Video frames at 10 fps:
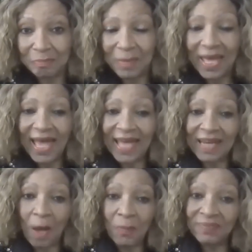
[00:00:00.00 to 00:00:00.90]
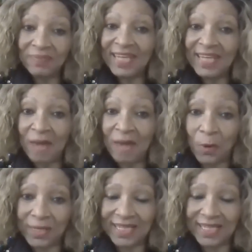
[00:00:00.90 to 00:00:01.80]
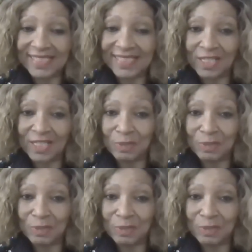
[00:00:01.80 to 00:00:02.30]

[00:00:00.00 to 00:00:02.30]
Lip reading: and I'll be at the networking session